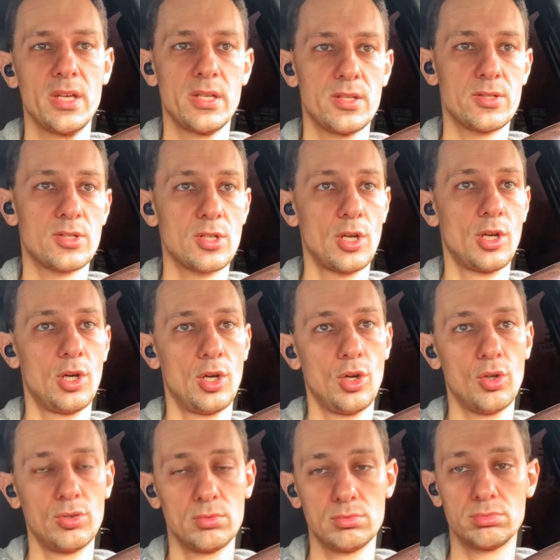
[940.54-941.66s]

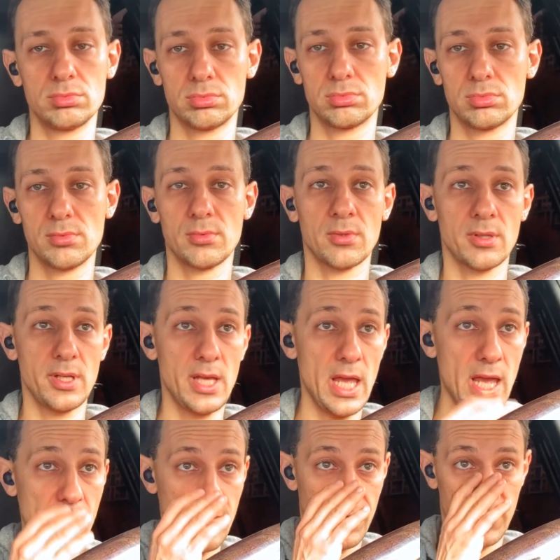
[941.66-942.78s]
So
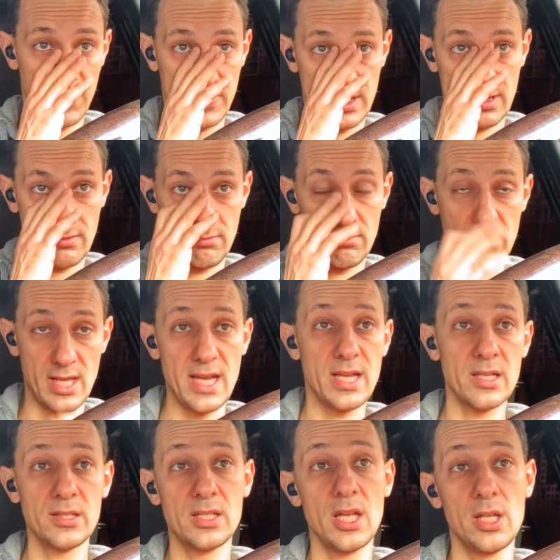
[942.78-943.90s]
if they
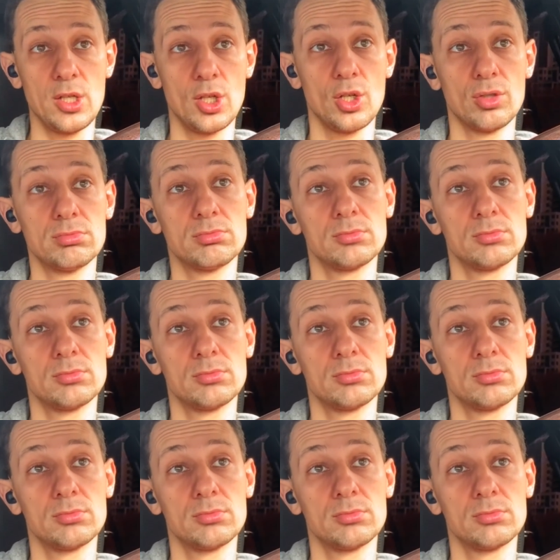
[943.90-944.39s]
continue,